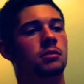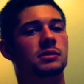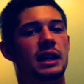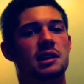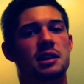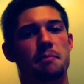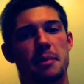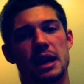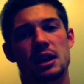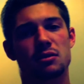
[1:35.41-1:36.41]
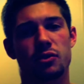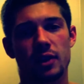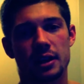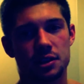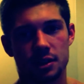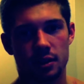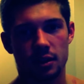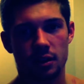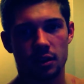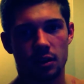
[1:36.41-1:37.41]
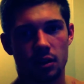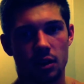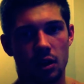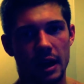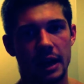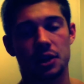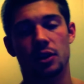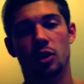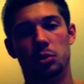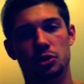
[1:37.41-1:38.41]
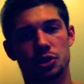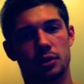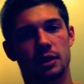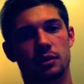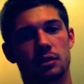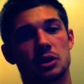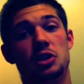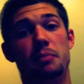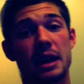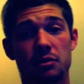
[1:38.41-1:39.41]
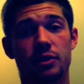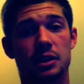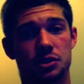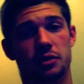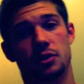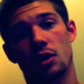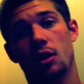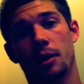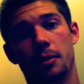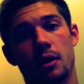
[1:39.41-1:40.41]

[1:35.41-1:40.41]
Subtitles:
It is the main flexor at your elbow joint. It's the main flexor of your arm.